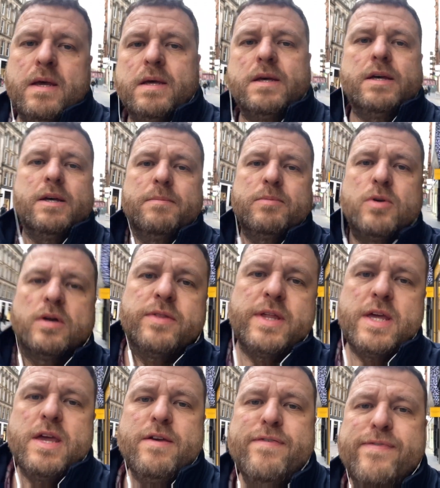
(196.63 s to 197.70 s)
Got
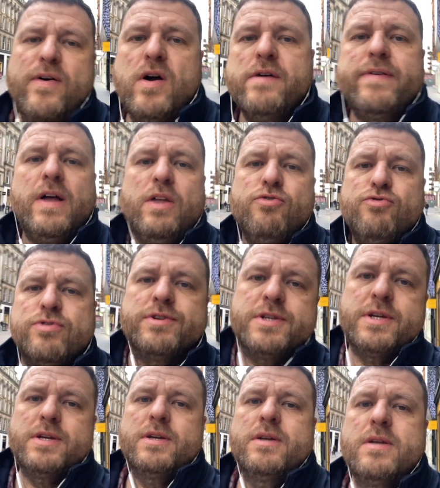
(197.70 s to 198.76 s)
the
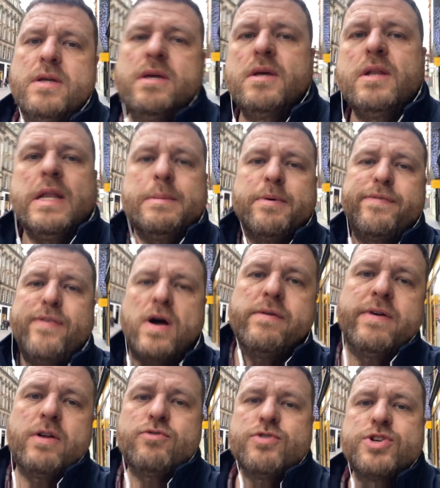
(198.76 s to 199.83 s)
number
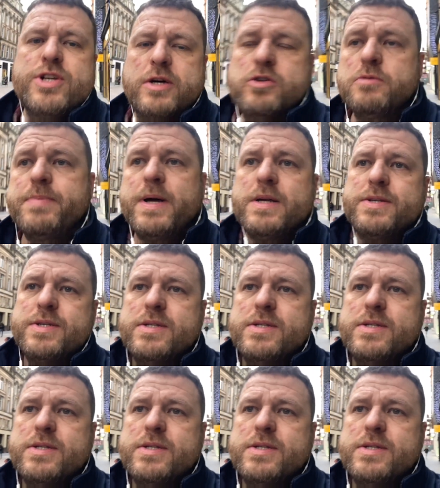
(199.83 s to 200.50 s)
500 shuttle bus